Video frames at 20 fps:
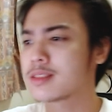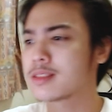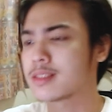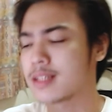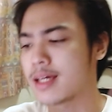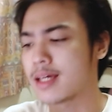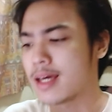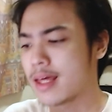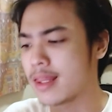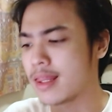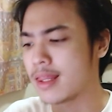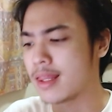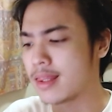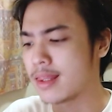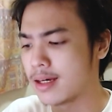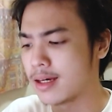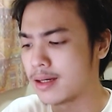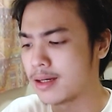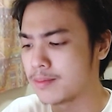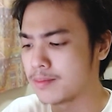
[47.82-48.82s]
and
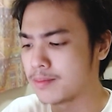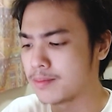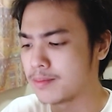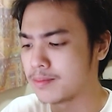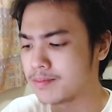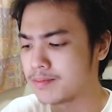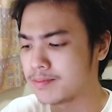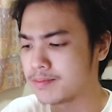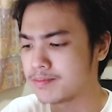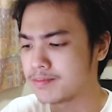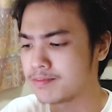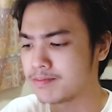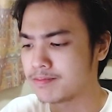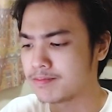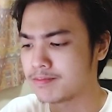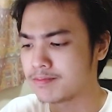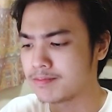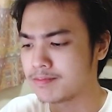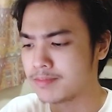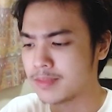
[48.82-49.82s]
the
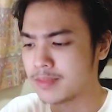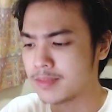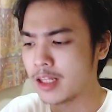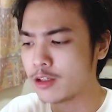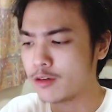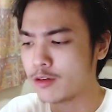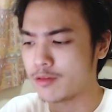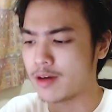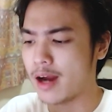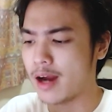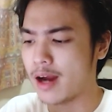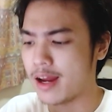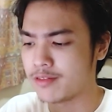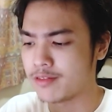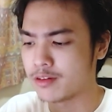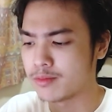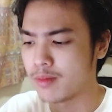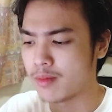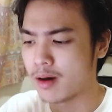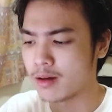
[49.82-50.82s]
newer iPhone
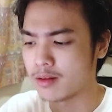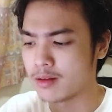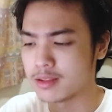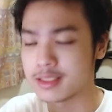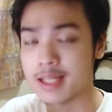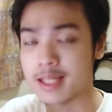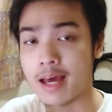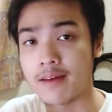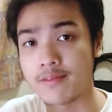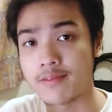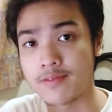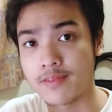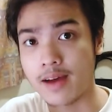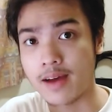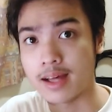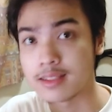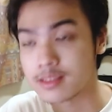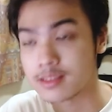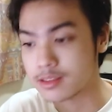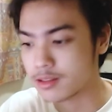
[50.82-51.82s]
models have
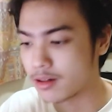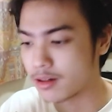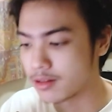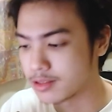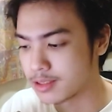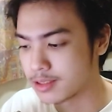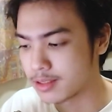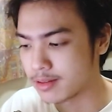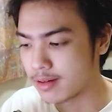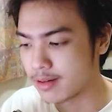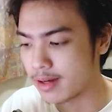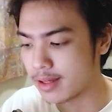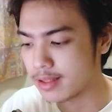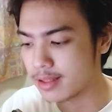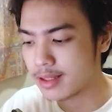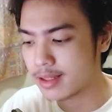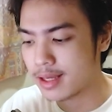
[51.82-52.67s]
fast charging, right?